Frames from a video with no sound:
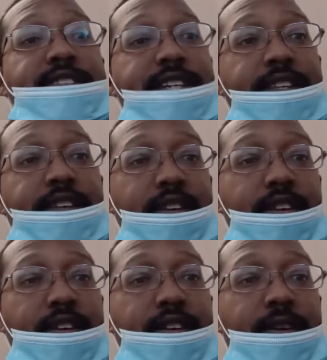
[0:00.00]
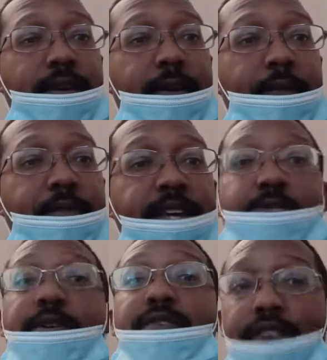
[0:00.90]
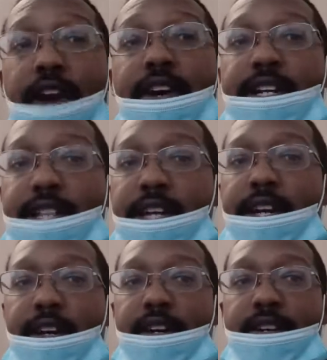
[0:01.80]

either. Let's be very clear.